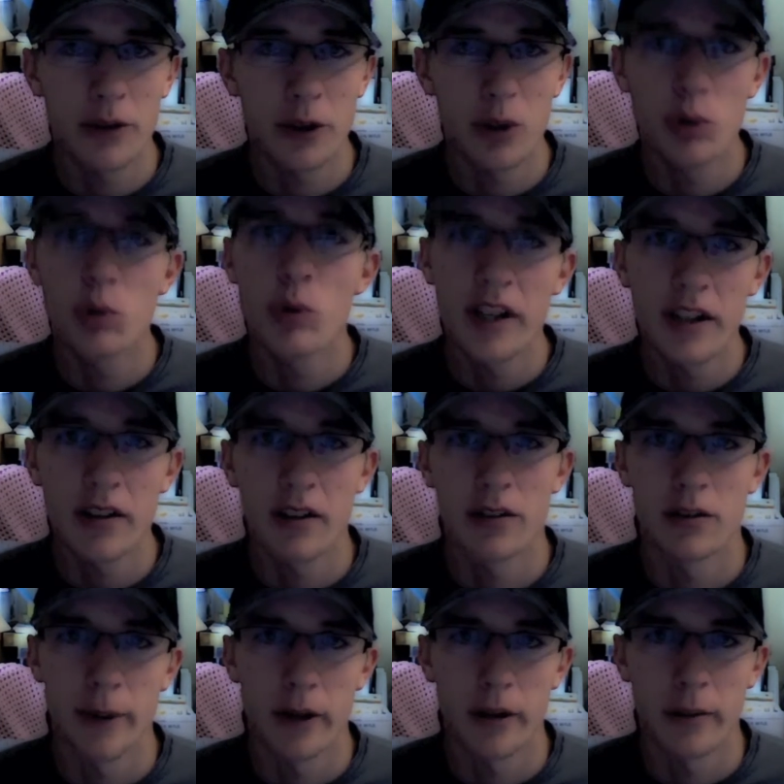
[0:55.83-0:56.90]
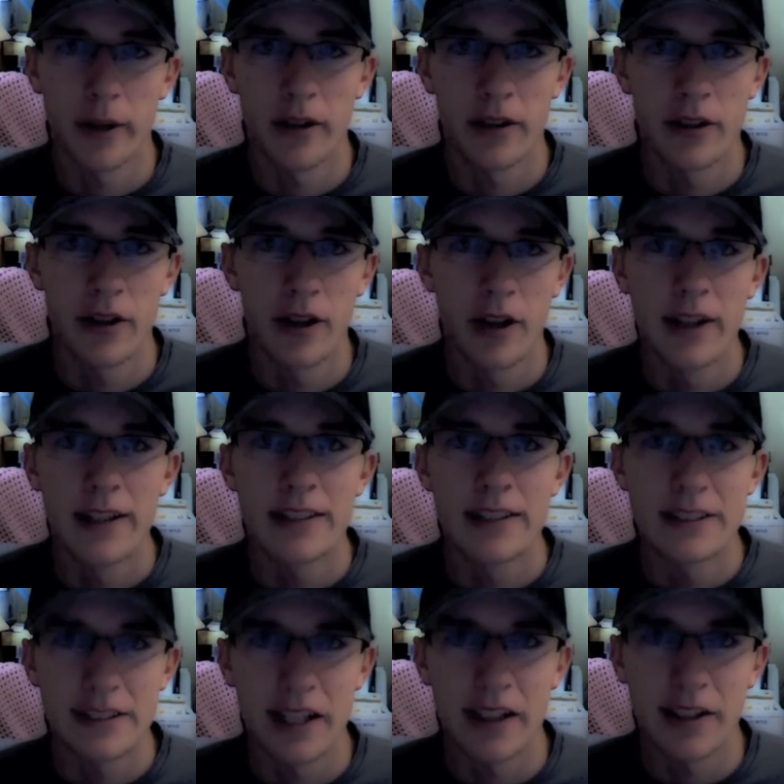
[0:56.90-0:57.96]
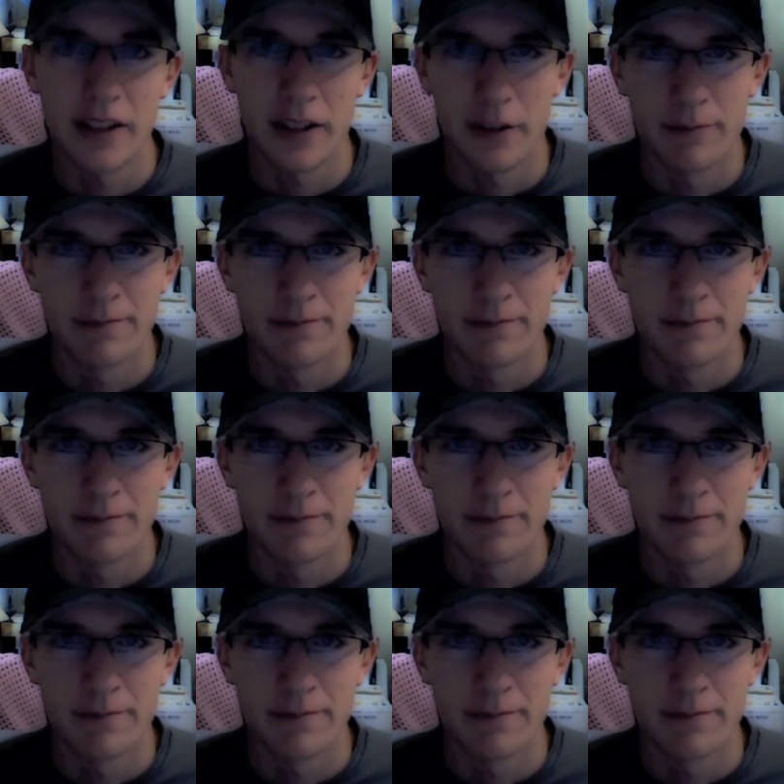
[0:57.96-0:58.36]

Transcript: the creator of Spider-Man, Stan Lee.